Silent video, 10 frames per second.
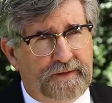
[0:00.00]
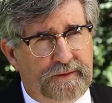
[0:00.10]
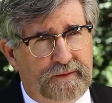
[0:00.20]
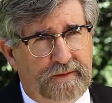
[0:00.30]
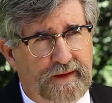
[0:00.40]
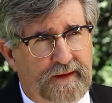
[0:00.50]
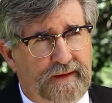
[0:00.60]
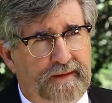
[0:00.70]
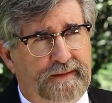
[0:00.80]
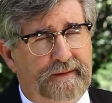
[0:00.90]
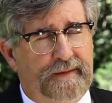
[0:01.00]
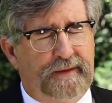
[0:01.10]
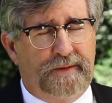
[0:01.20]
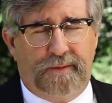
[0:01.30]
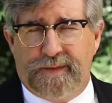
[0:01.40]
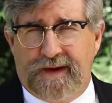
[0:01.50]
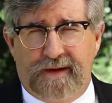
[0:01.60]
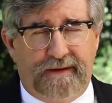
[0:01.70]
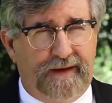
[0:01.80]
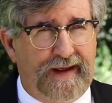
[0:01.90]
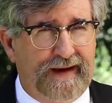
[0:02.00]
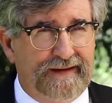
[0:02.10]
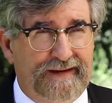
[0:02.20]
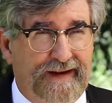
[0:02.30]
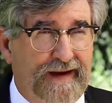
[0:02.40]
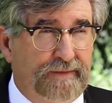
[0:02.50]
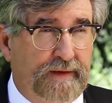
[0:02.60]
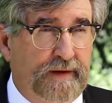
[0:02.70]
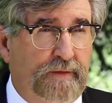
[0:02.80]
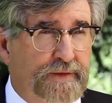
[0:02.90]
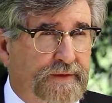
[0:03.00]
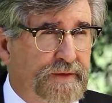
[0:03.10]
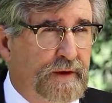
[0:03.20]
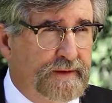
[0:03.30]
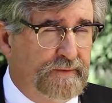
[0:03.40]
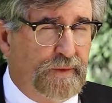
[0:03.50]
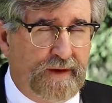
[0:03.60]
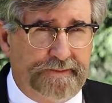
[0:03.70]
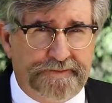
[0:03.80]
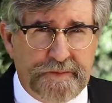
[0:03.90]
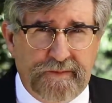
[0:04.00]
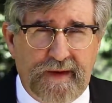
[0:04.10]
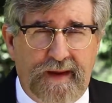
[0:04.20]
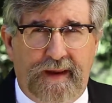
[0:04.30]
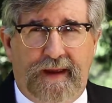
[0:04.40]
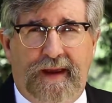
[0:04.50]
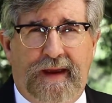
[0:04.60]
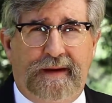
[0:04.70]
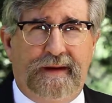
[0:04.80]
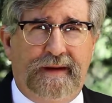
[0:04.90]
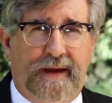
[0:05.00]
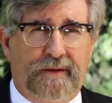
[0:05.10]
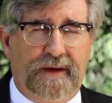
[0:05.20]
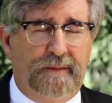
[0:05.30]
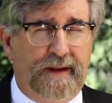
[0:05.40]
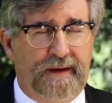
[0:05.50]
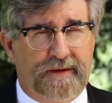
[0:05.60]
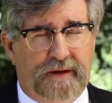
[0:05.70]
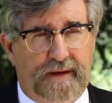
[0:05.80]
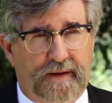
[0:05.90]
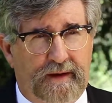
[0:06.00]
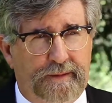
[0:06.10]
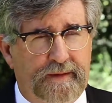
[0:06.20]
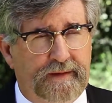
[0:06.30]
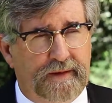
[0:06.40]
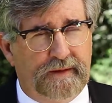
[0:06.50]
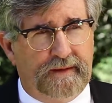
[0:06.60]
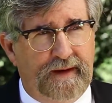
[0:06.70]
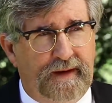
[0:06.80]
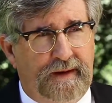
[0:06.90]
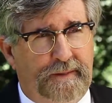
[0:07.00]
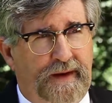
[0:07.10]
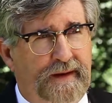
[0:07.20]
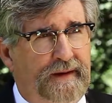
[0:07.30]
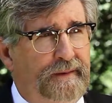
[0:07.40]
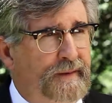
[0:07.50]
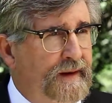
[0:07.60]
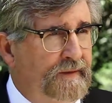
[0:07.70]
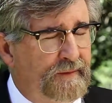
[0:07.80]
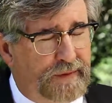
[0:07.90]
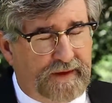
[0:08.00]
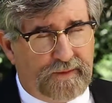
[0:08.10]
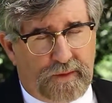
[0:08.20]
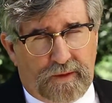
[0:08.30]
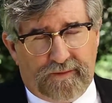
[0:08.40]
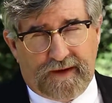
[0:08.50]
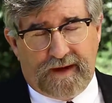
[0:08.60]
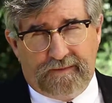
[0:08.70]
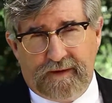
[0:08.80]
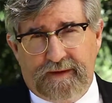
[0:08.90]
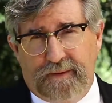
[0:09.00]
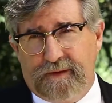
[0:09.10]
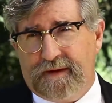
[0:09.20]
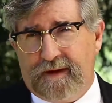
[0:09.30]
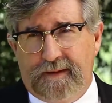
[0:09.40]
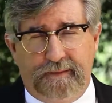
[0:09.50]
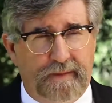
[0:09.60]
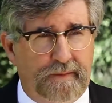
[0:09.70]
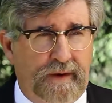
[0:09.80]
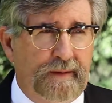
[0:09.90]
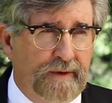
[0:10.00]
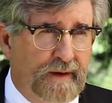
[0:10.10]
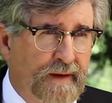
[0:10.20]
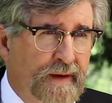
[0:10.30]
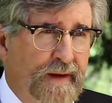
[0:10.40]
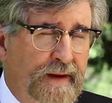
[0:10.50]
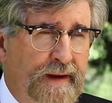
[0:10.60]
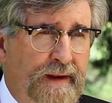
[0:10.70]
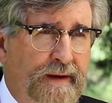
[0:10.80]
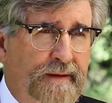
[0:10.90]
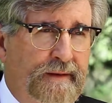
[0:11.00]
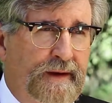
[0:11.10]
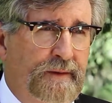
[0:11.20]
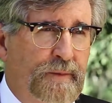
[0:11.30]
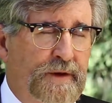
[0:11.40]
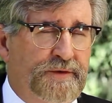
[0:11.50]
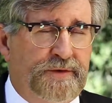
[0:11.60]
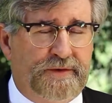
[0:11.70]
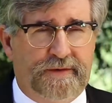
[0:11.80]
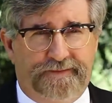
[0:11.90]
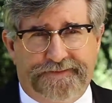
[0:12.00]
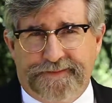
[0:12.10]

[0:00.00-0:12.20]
who begins to act in a kind of a self-destructive way. And not only might he delay the episodes, but he may even play the role of a kind of a suicide bomber in which